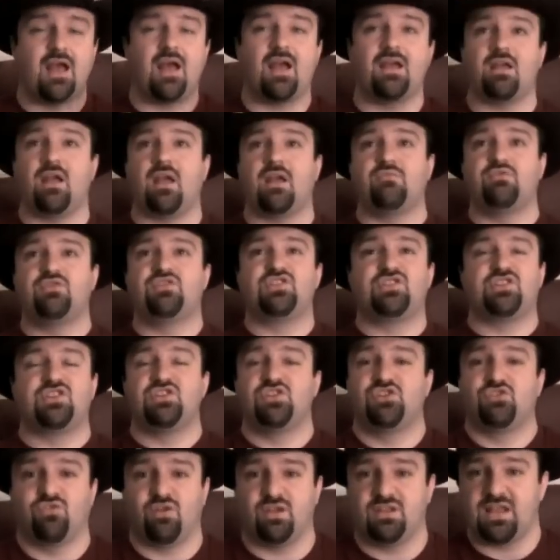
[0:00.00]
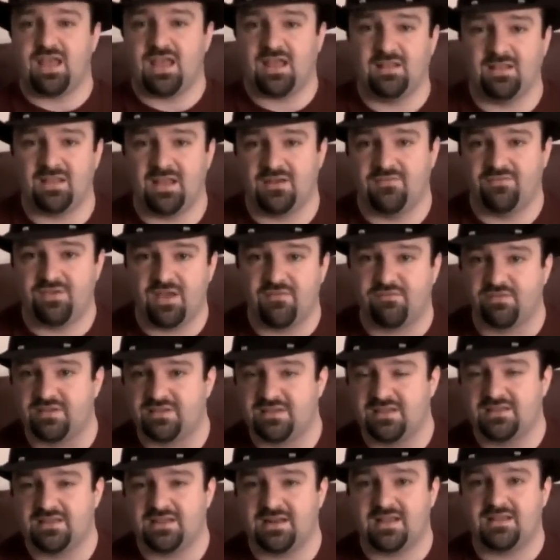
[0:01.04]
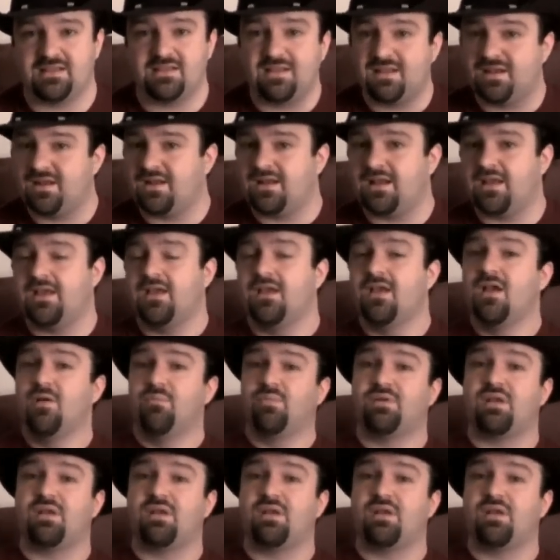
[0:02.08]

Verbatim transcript: I, I was just enjoying the hell out of everything that I did in it.